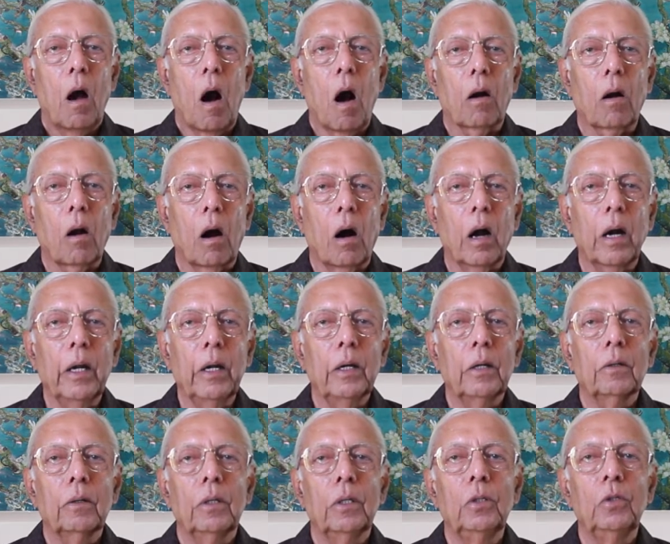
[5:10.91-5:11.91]

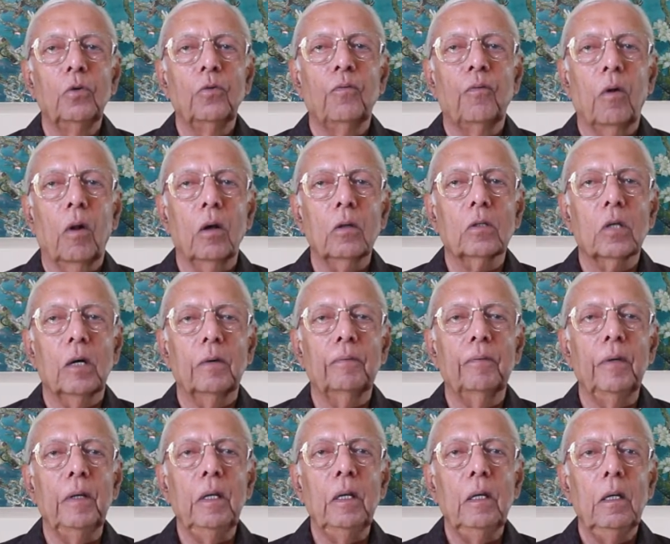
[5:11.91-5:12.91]
According to Hindu
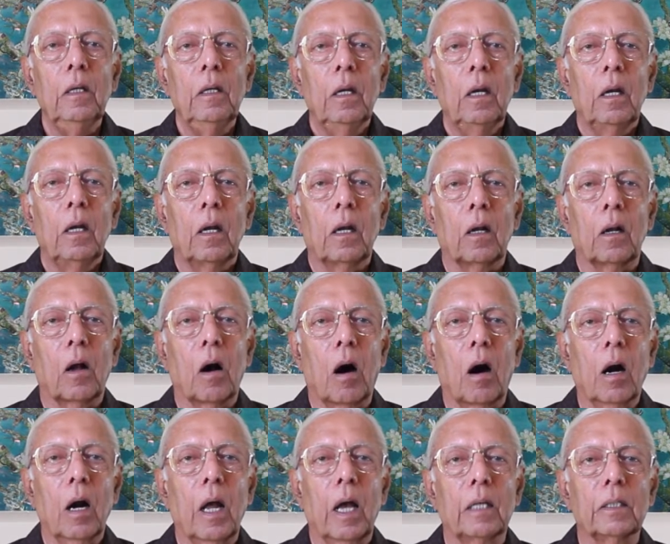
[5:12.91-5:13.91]
philosophy,
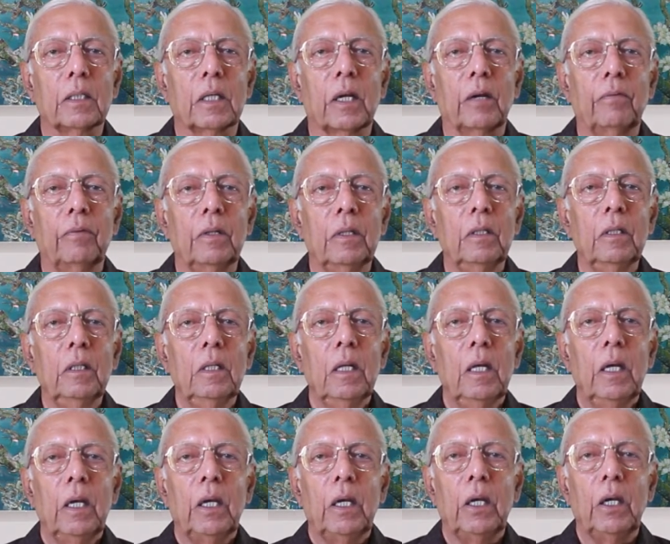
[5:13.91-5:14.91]
God has given
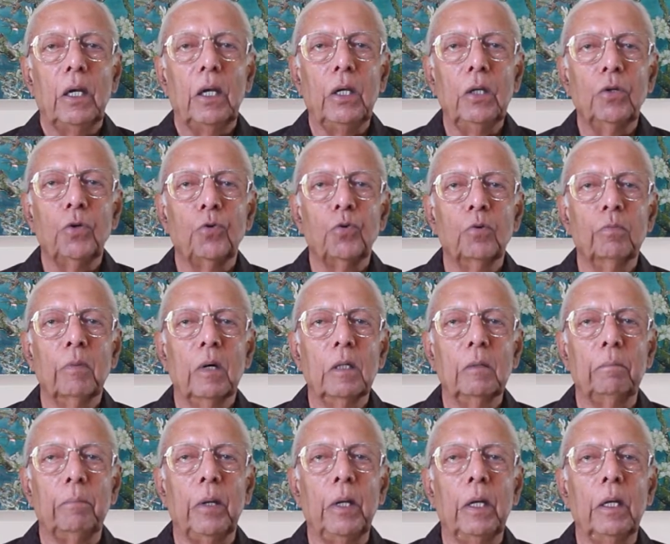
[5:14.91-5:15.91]
each
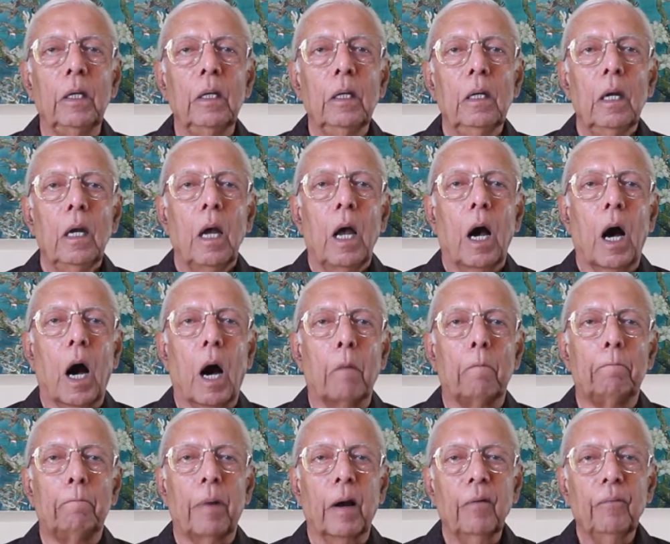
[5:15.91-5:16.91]
human being a
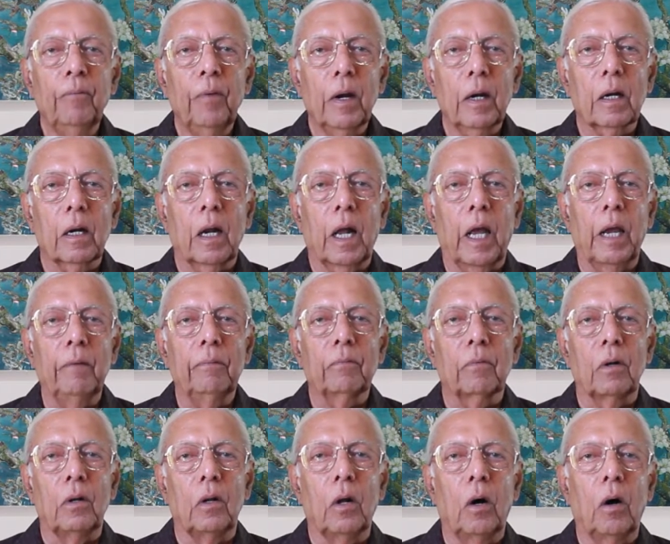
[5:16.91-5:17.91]
perfect life
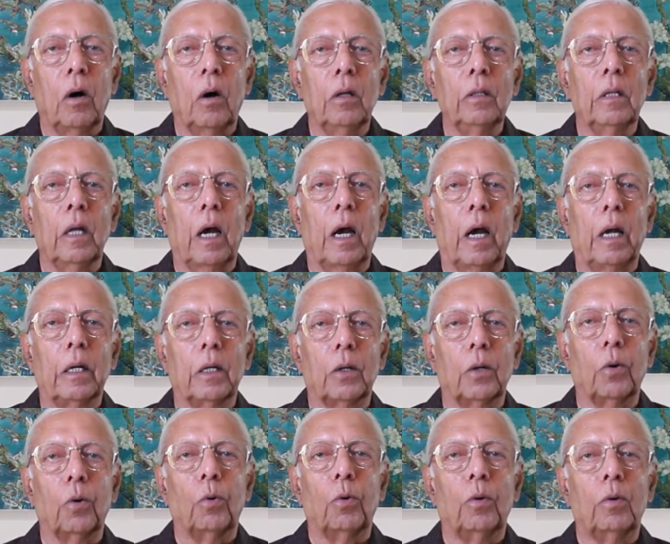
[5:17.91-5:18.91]
to learn and
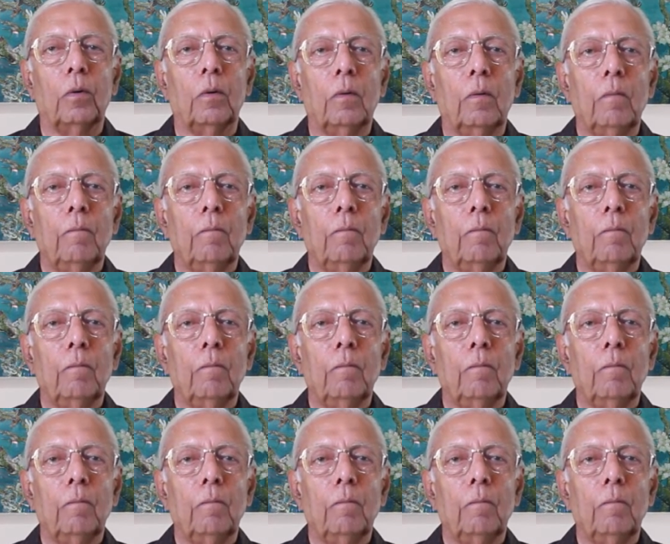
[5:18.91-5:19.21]
grow.